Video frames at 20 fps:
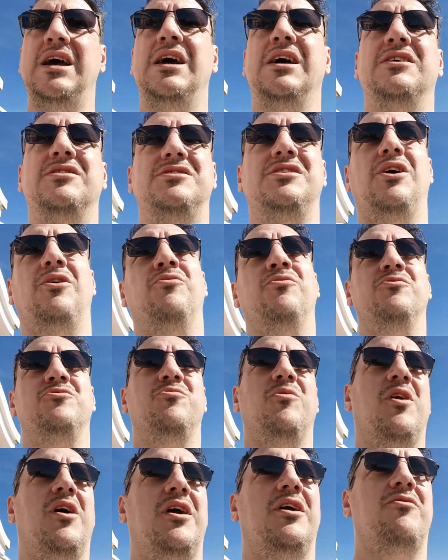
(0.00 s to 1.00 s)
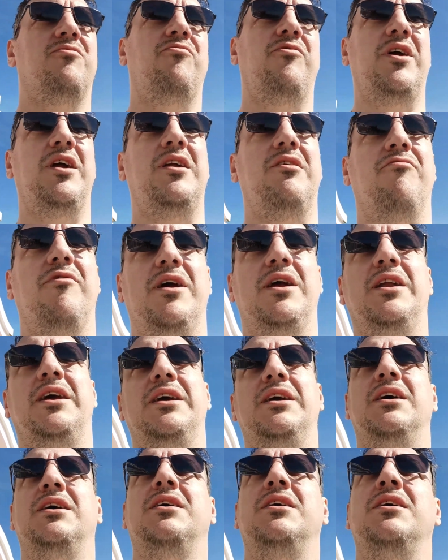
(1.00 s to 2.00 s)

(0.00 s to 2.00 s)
because the owners were like really,